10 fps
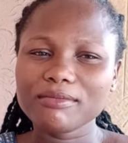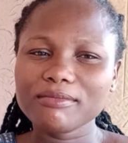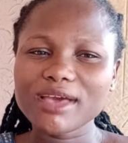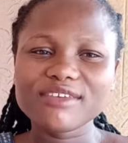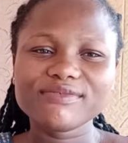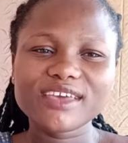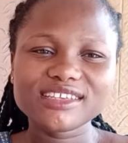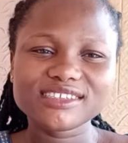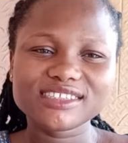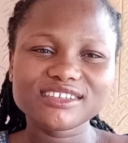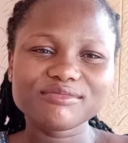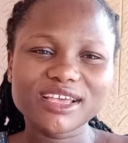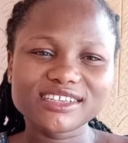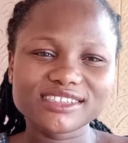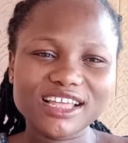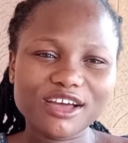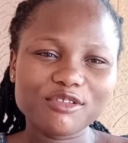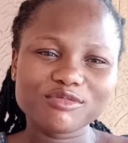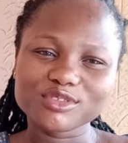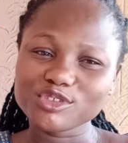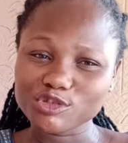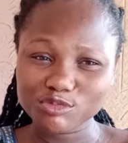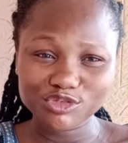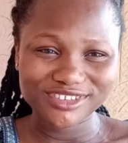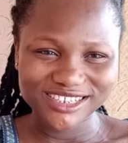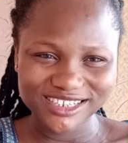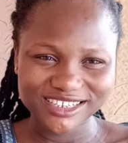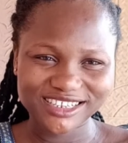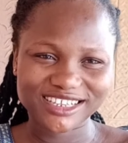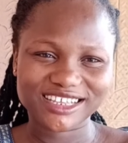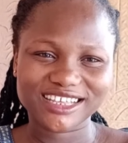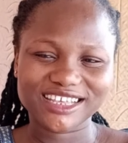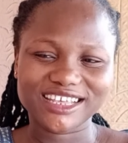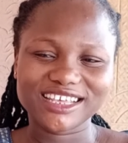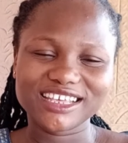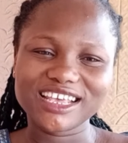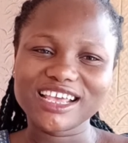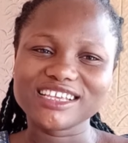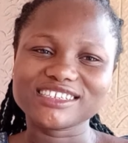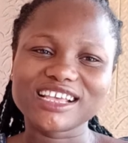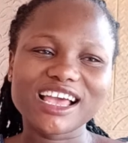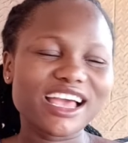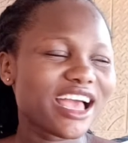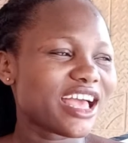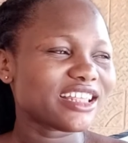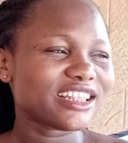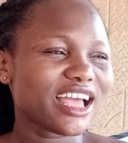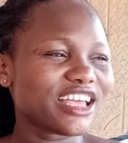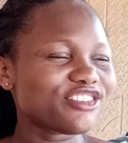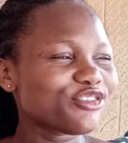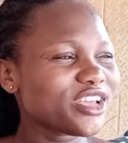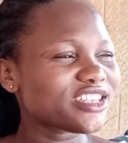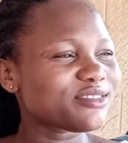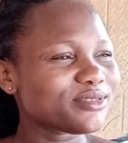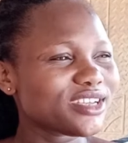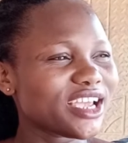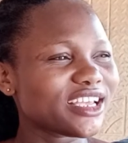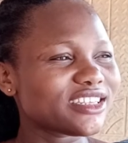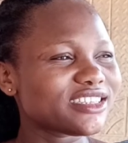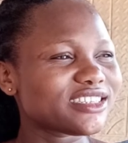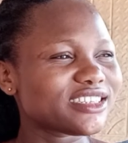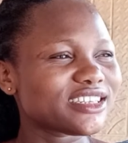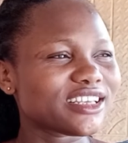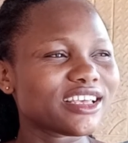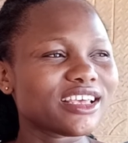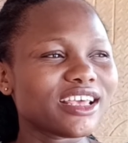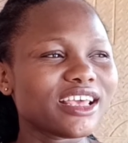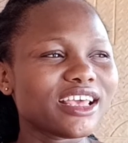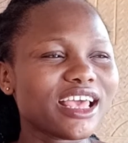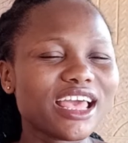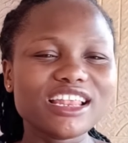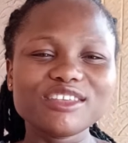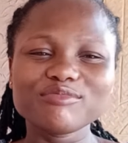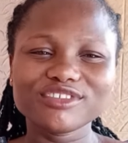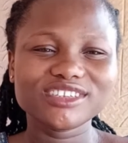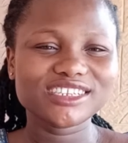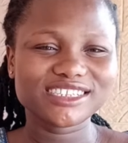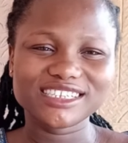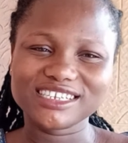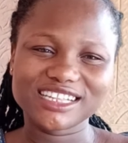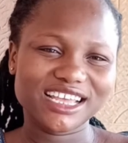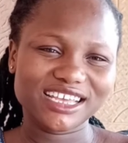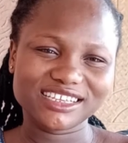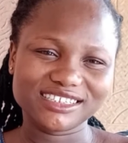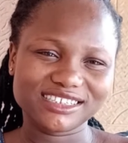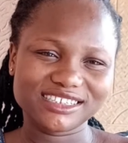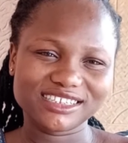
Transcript: my first trimester was smooth. Yes, I had no experience early morning sickness.